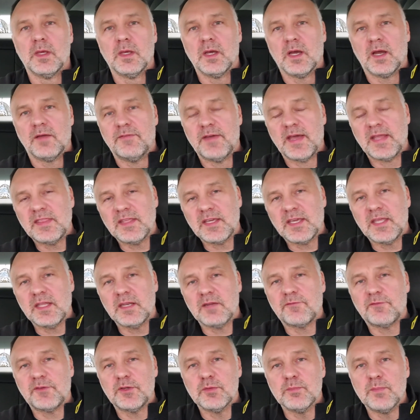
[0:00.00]
I've had the kit
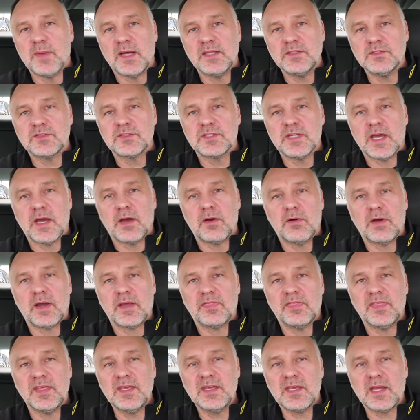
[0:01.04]
a few months now. I
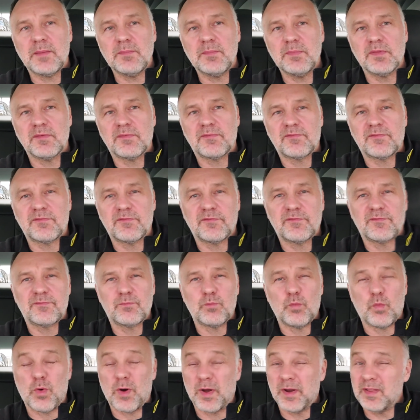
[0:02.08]
think I'm
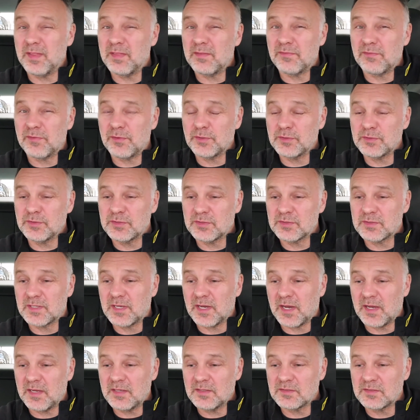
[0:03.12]
one of the first
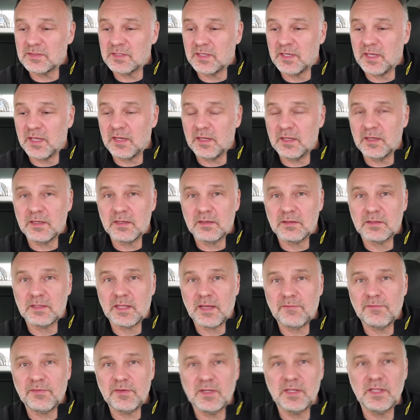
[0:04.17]
guys to get it.
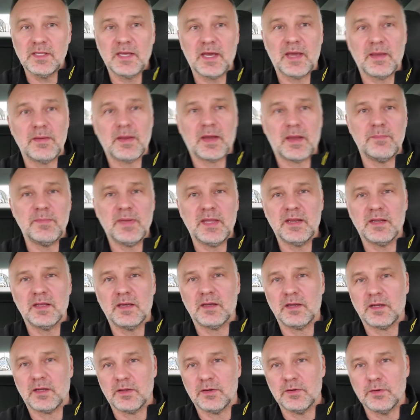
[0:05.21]
Definitely, I made
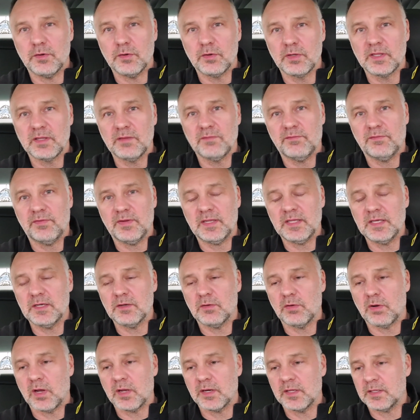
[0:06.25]
an early
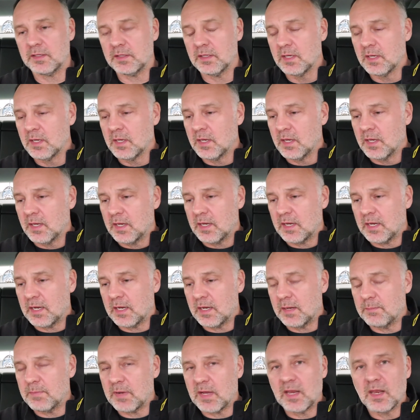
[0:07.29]
video on it.
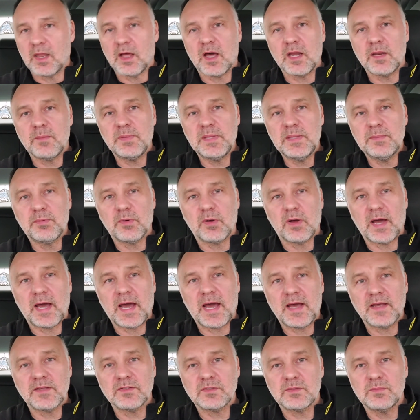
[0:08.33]
A lot of people
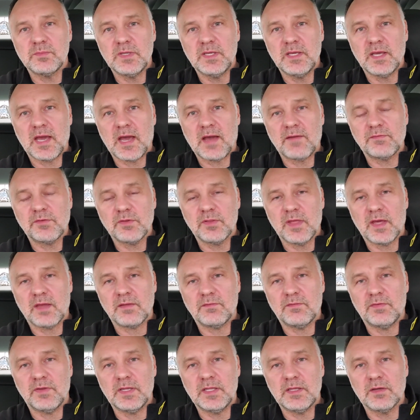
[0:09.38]
asked me after that
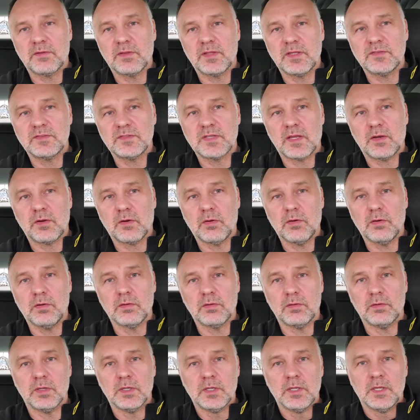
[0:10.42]
video, they said,
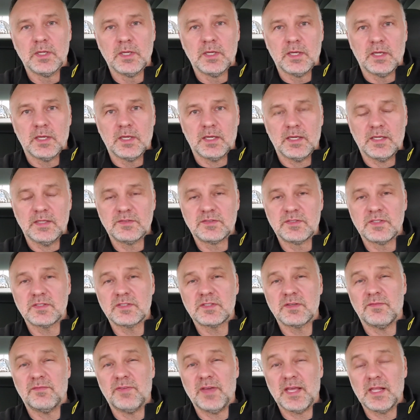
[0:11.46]
oh, is this
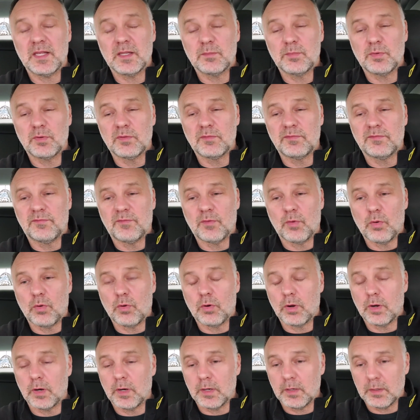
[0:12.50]
available
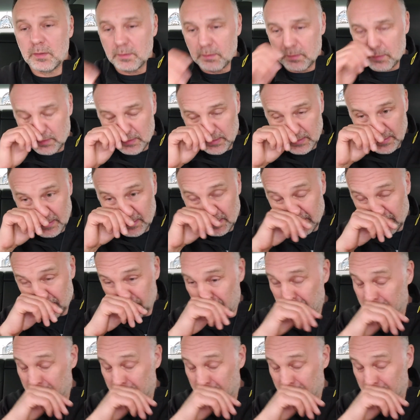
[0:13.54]
for the